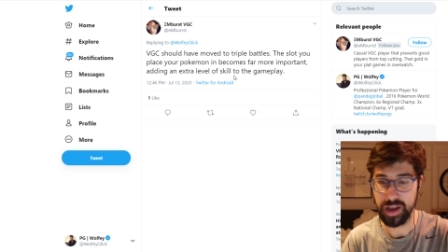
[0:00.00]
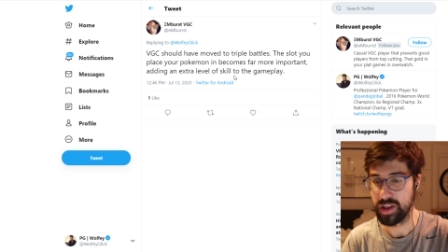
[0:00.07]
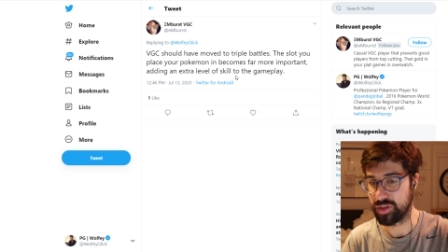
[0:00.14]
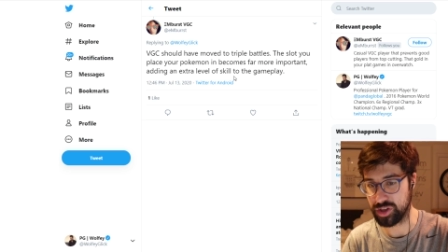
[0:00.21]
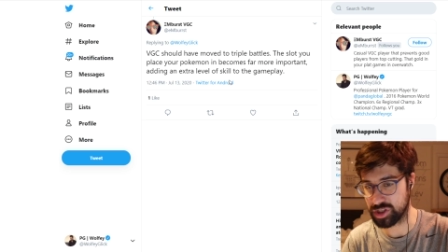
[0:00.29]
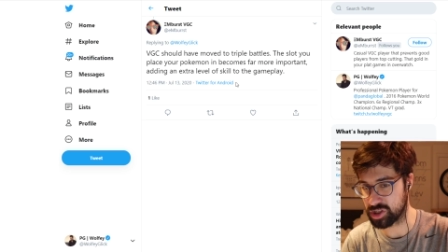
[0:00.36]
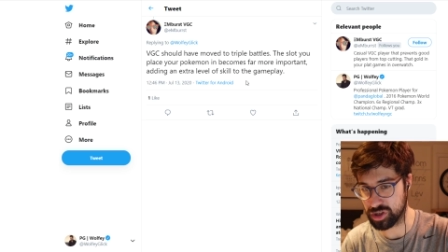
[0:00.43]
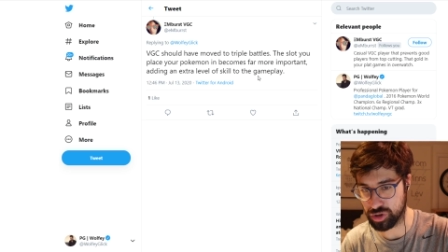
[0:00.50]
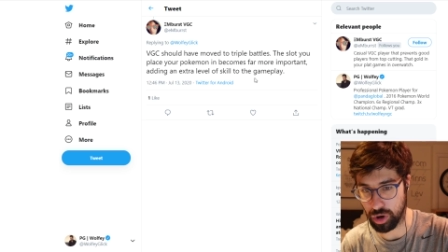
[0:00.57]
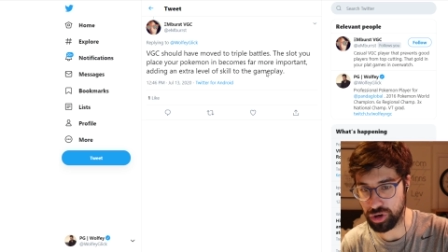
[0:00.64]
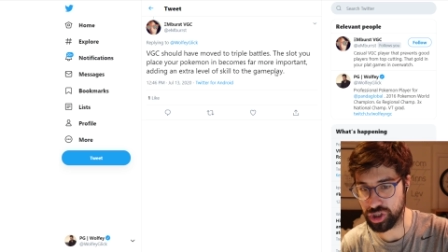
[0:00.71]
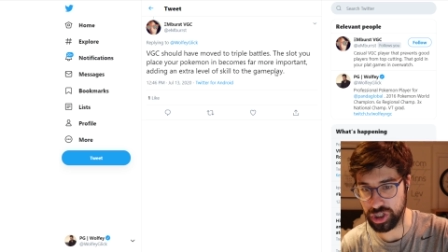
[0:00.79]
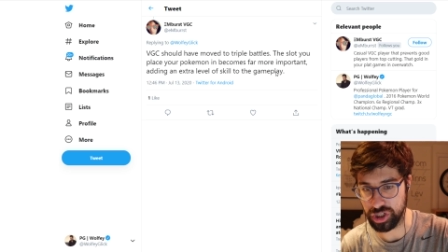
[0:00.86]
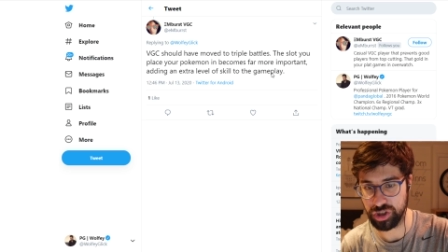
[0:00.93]
This is
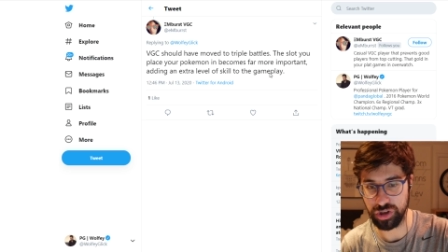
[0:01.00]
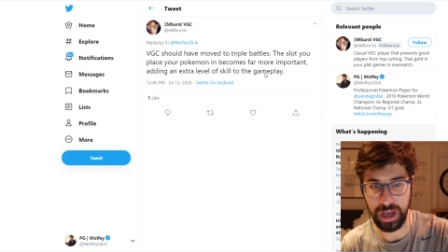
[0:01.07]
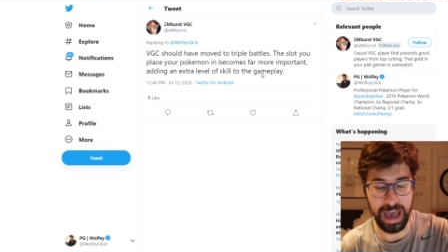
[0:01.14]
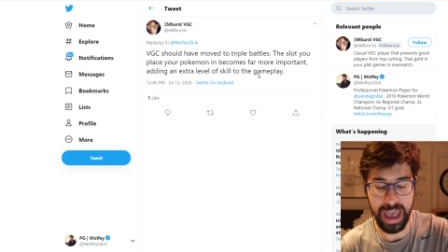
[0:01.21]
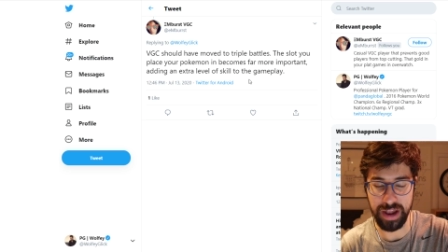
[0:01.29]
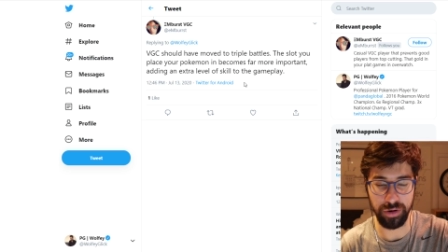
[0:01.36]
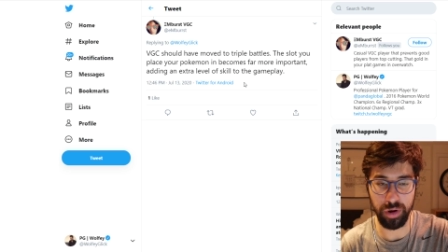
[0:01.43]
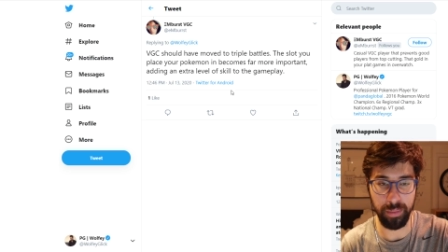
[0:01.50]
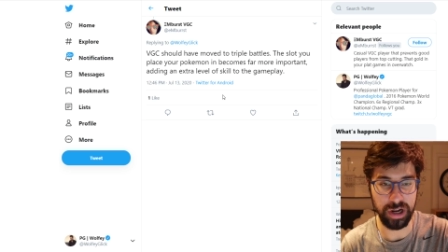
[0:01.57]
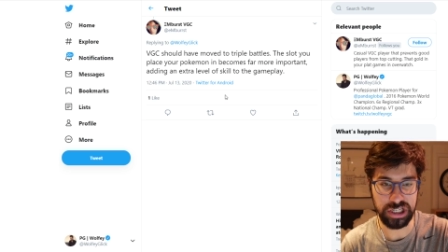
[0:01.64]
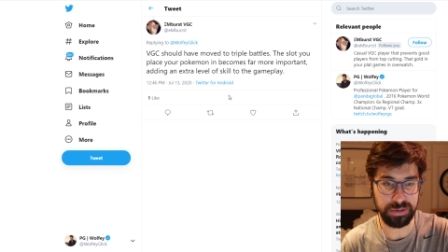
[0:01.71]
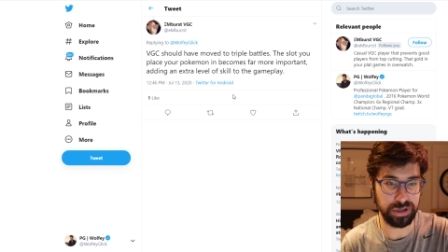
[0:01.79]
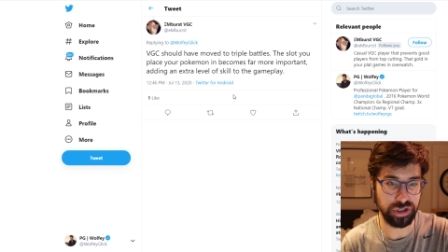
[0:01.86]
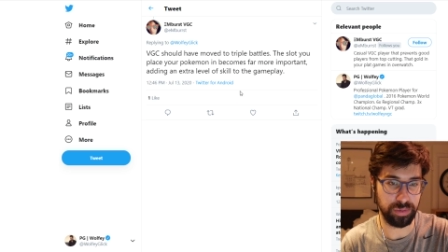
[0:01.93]
atrocious. I don't know
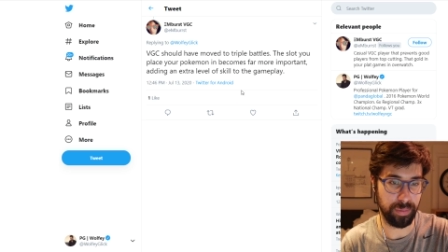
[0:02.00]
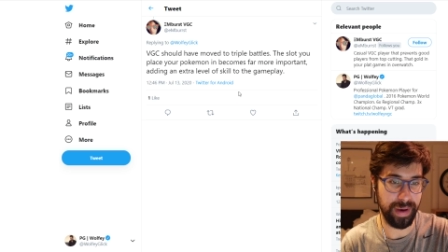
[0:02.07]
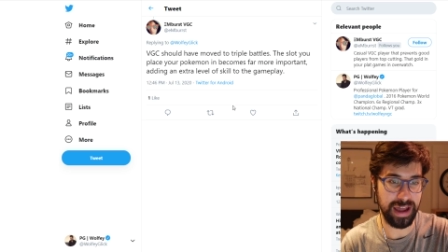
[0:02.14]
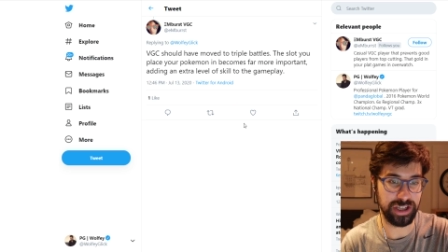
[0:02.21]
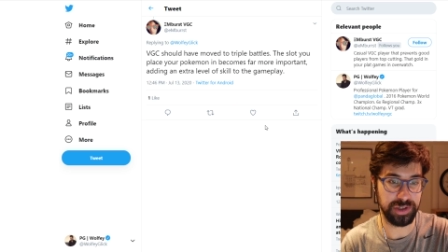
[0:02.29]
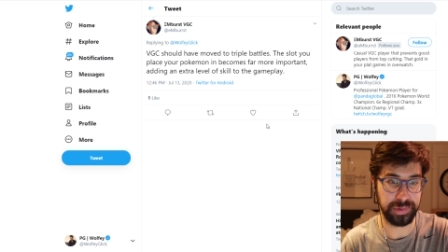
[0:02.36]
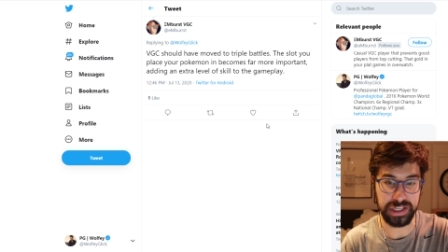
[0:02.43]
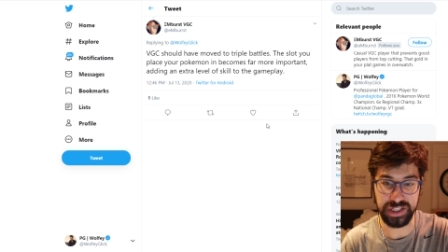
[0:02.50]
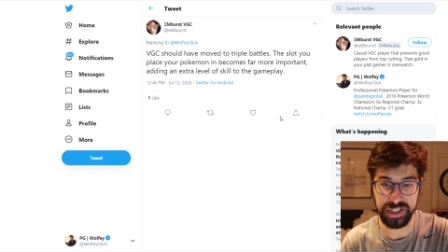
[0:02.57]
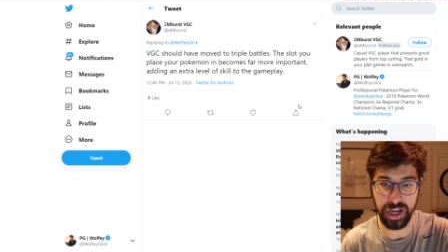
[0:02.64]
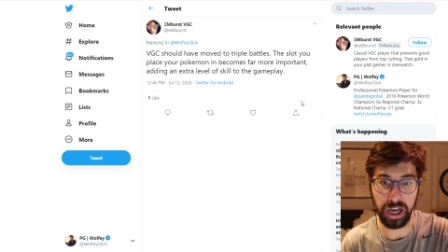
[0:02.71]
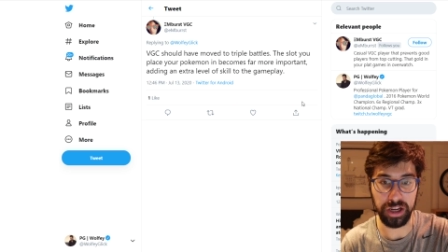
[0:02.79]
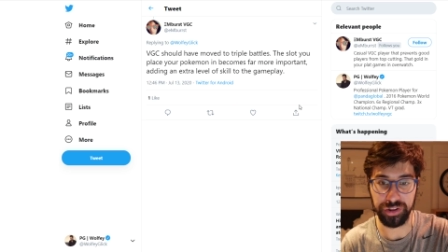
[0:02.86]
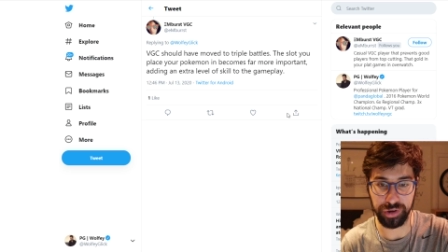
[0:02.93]
much about triple battles, but they
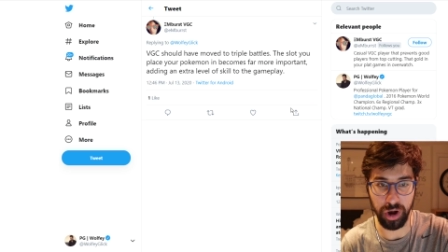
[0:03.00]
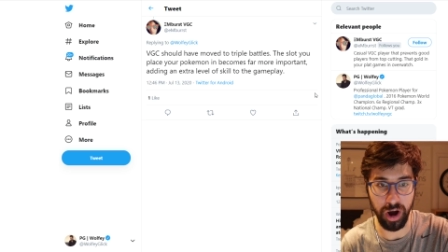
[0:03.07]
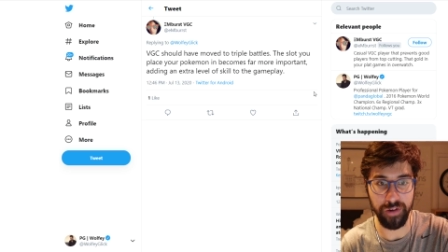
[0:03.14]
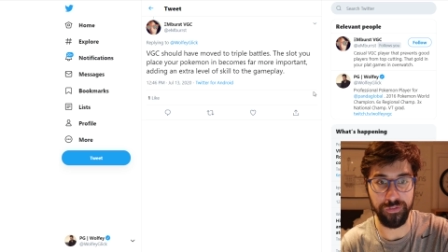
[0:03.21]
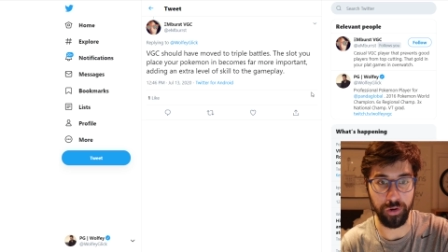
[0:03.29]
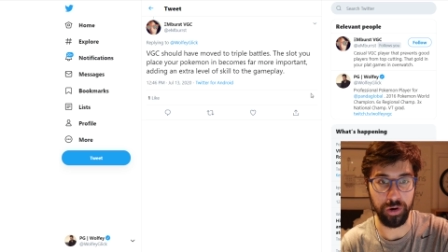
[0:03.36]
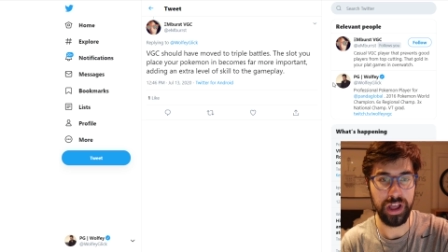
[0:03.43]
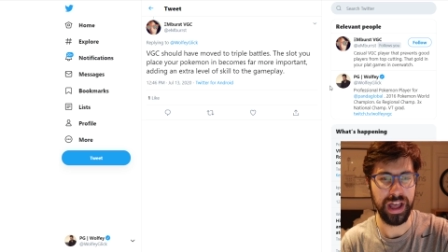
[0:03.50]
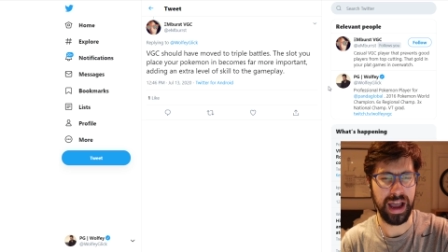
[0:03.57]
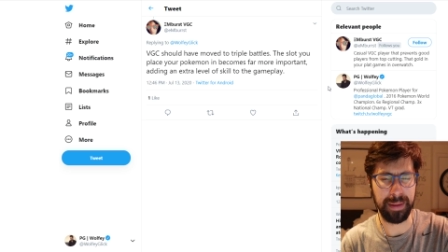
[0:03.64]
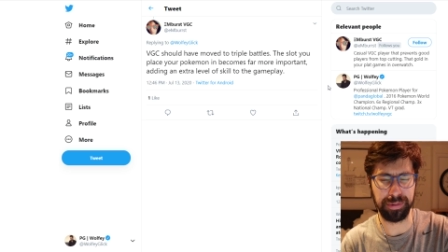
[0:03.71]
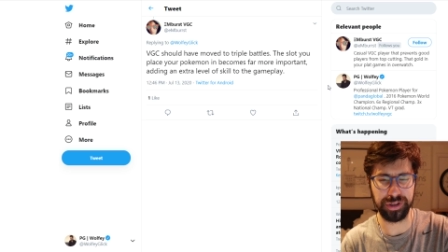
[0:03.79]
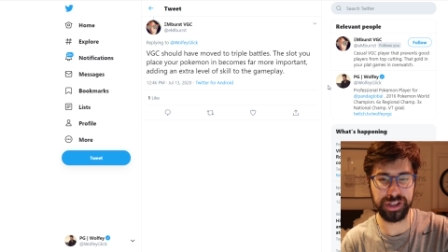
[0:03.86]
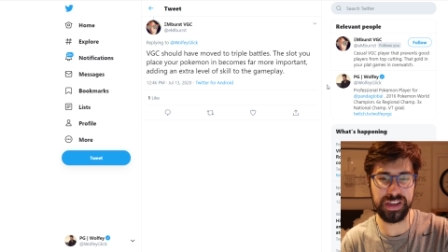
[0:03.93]
suck. They're awful. I
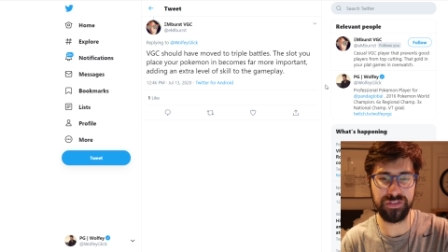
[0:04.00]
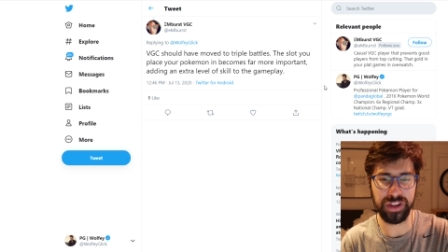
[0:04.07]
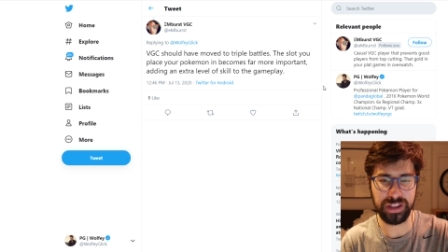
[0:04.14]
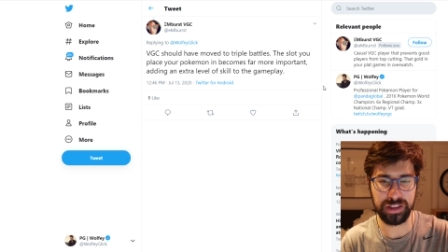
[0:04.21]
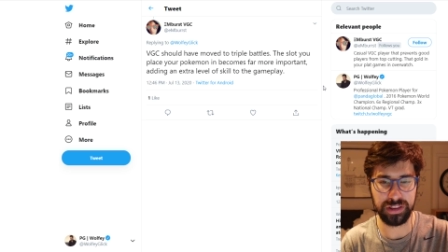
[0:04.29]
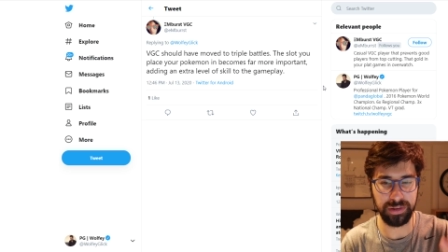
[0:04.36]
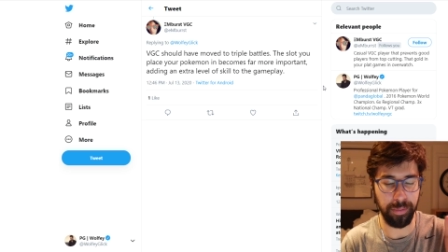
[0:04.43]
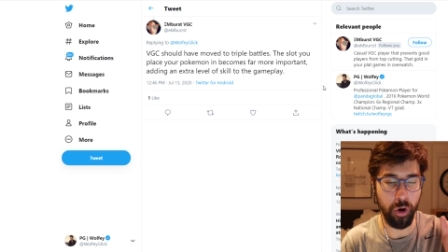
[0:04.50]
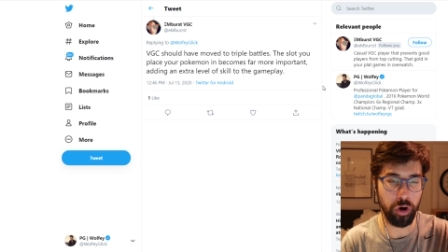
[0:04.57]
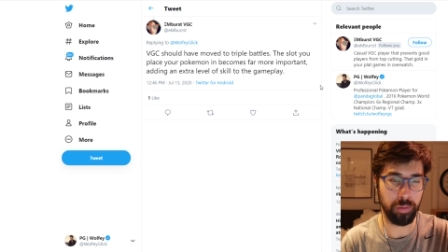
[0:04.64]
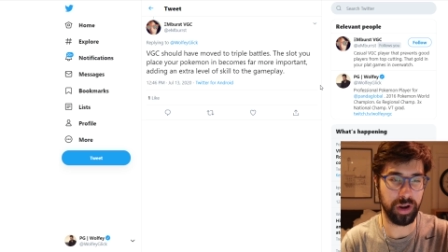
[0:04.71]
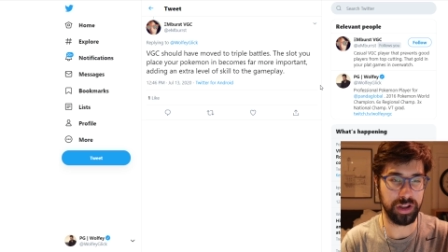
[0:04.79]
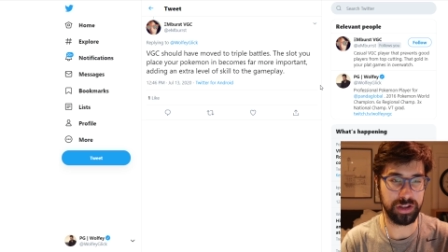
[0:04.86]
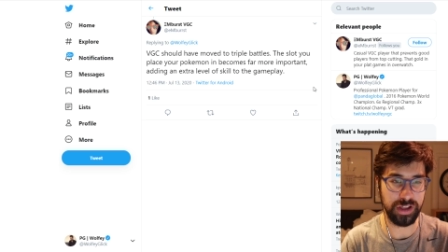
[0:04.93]
believe like the
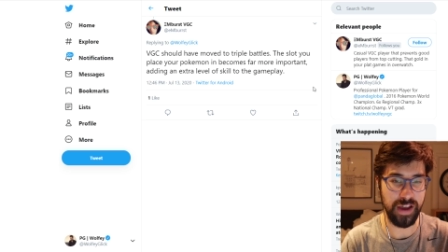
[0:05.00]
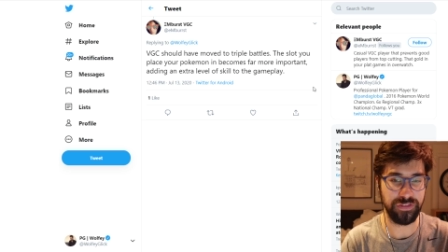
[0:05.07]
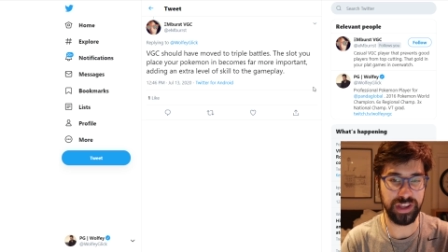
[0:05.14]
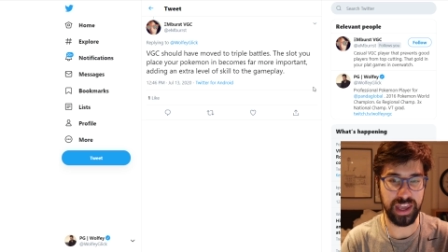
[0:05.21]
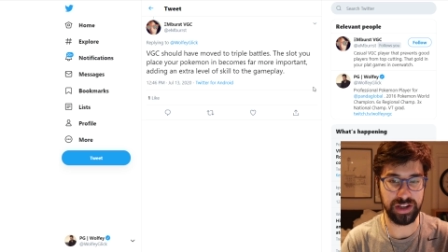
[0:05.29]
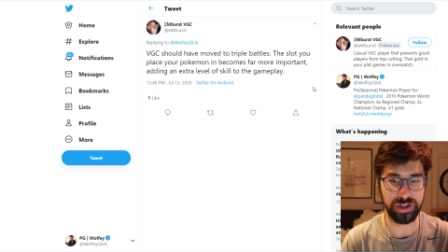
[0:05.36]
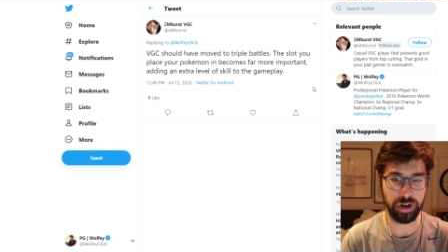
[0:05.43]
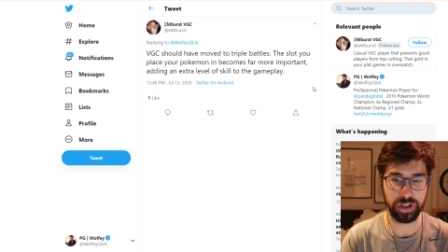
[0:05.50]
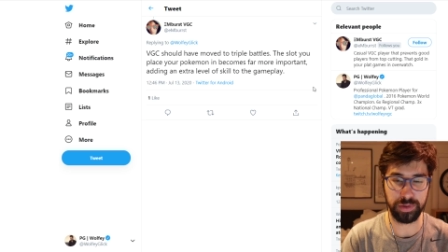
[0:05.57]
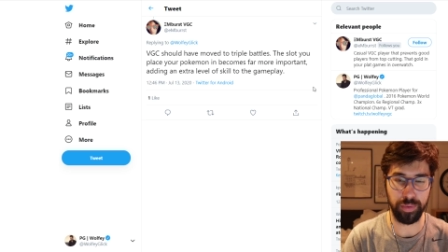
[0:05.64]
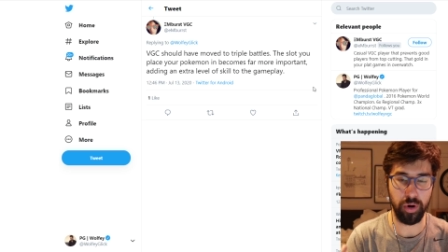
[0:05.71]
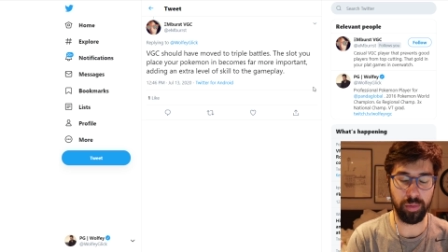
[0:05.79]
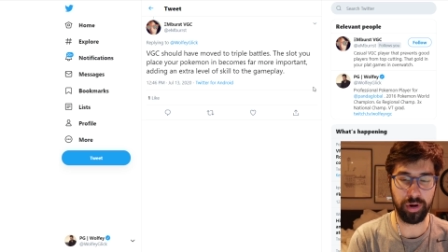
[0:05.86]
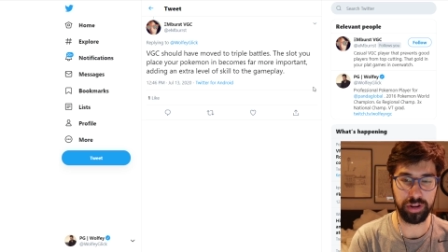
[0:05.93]
Pokemon on the left can't target the
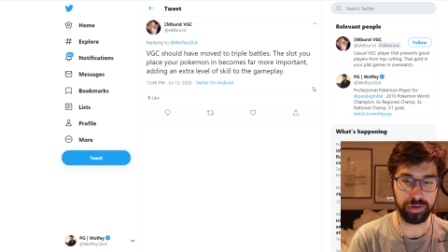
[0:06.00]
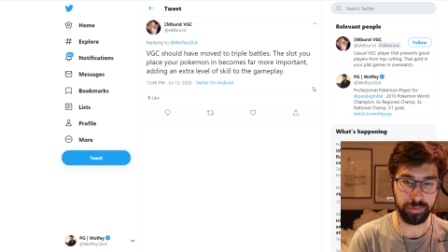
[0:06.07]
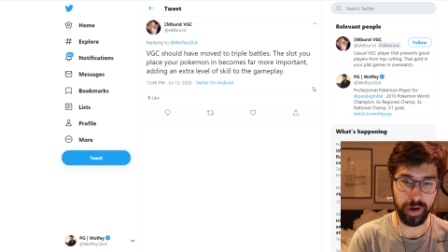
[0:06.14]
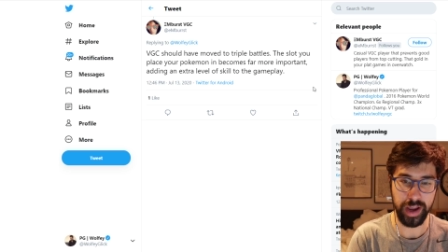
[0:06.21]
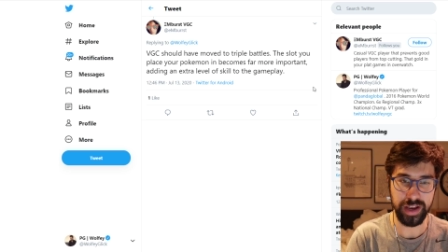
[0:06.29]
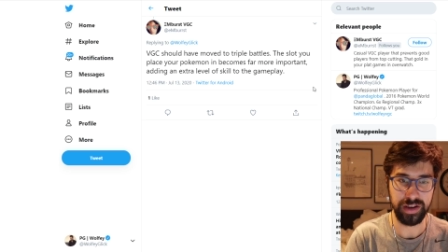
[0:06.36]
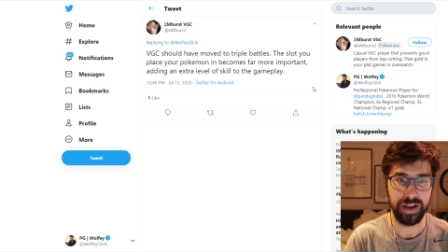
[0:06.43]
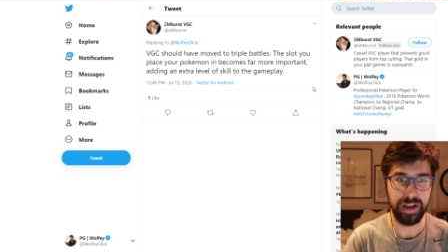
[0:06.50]
Pokemon on the right.